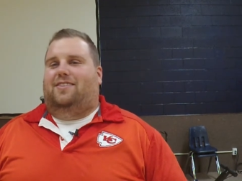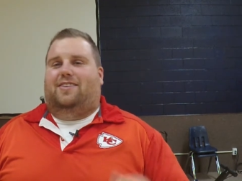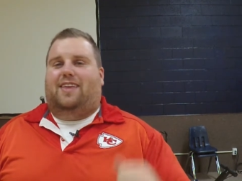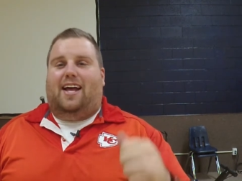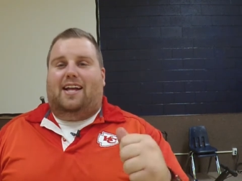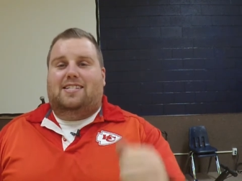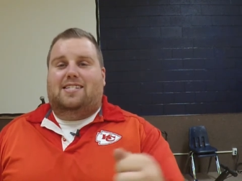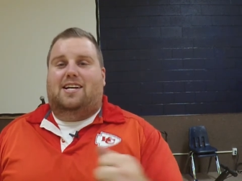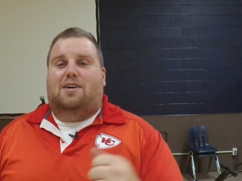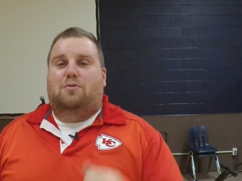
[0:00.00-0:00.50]

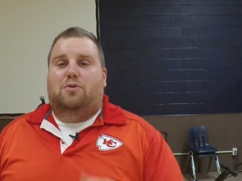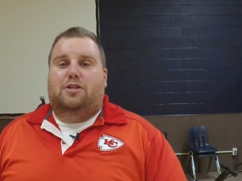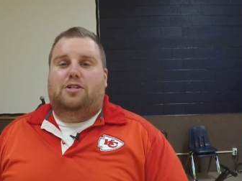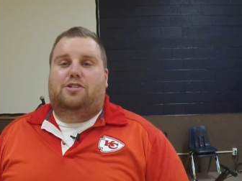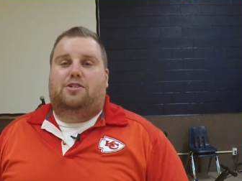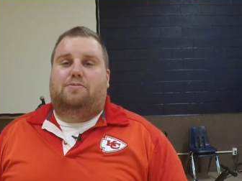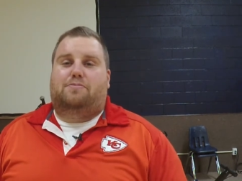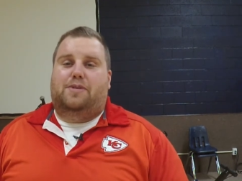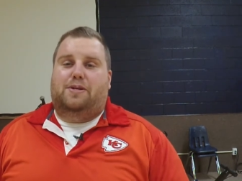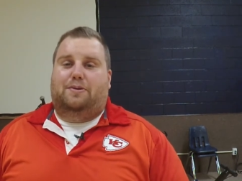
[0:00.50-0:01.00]
That's how
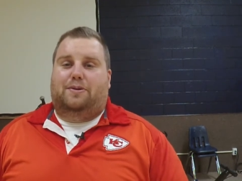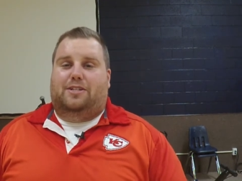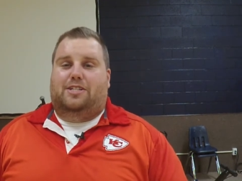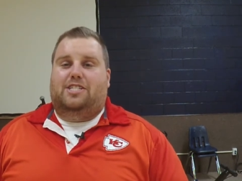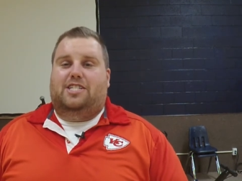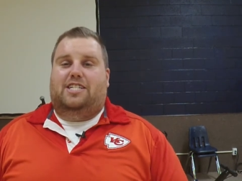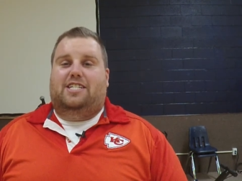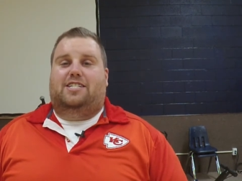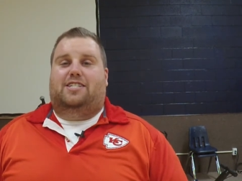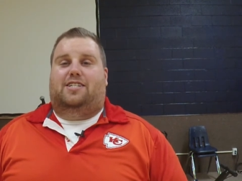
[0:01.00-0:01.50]
we should be
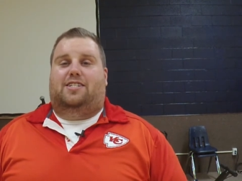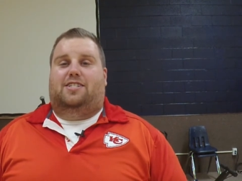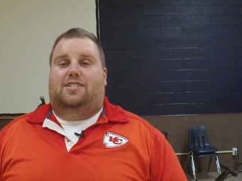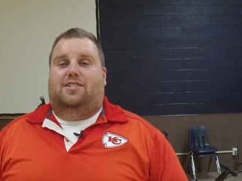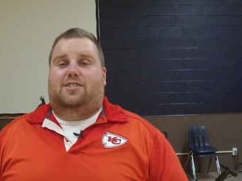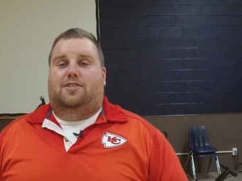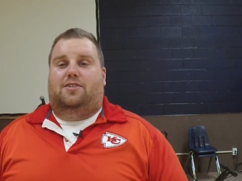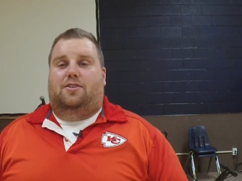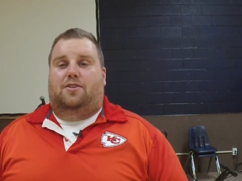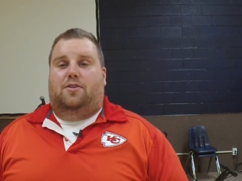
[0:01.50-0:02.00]
with
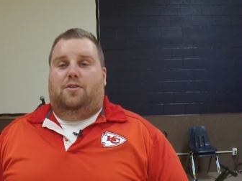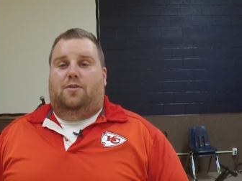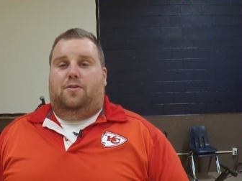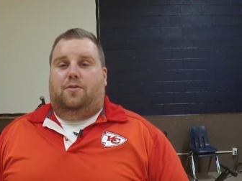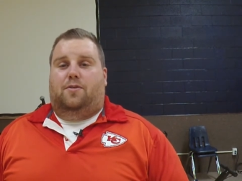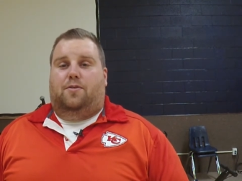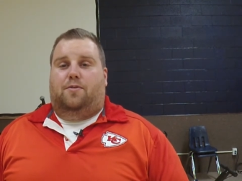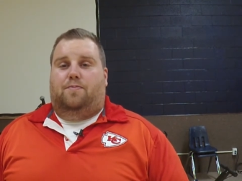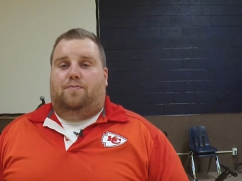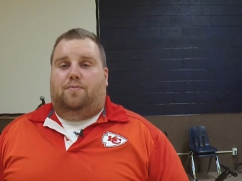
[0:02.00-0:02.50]
Jesus.
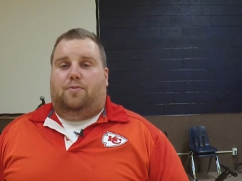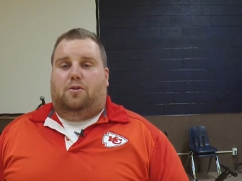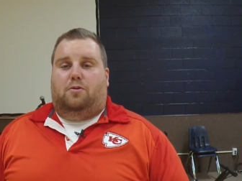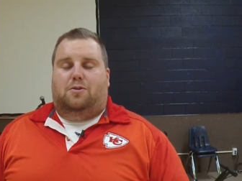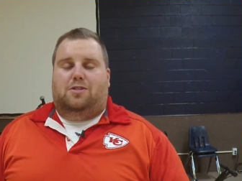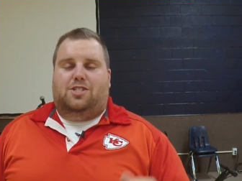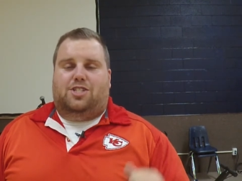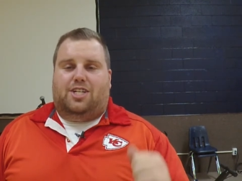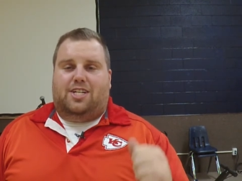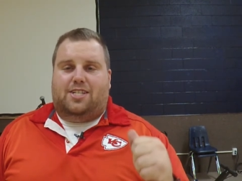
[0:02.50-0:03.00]

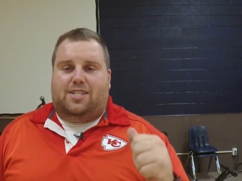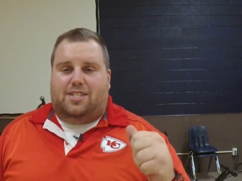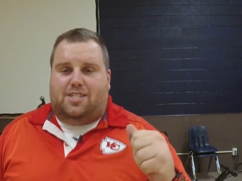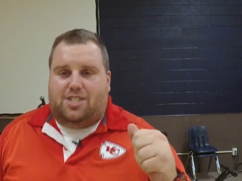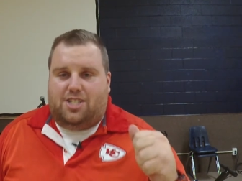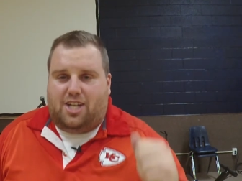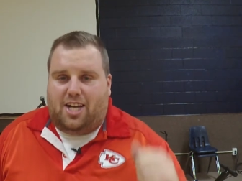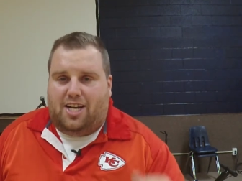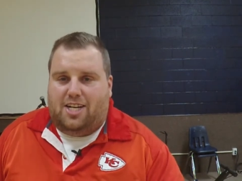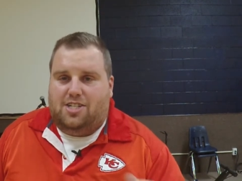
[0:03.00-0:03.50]
When
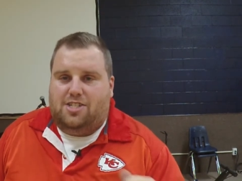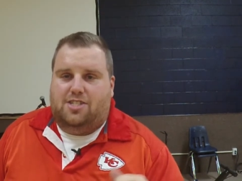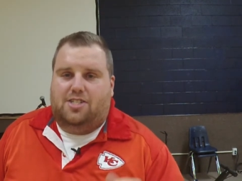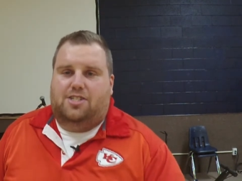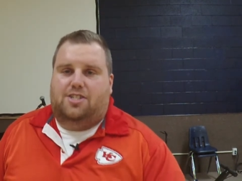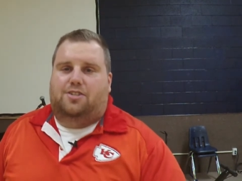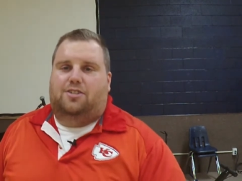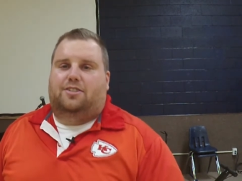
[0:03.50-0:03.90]
Jesus changes